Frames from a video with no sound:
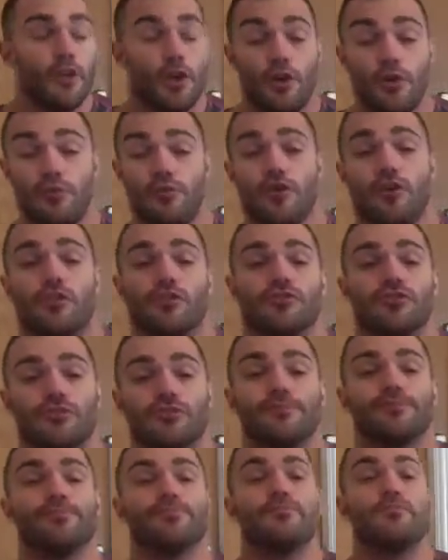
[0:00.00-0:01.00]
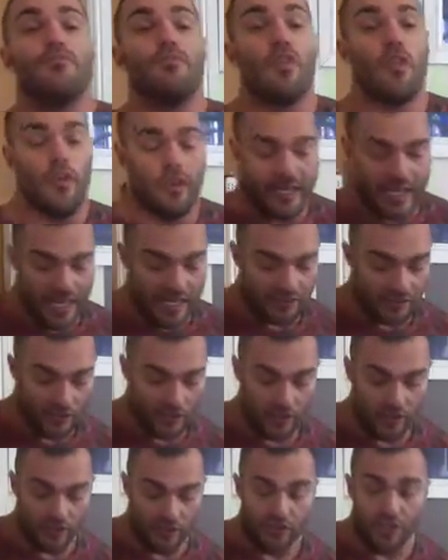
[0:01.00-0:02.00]
Who knows? Okay,
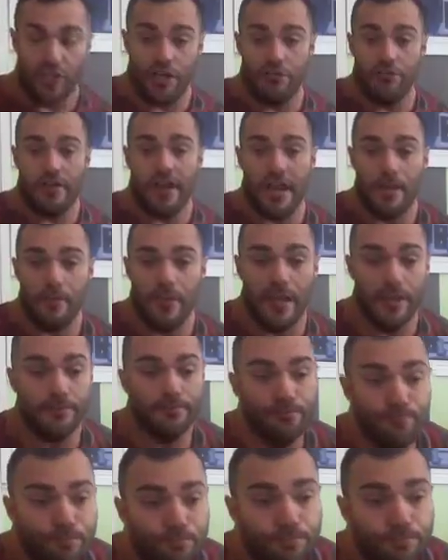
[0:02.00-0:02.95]
so secure your email.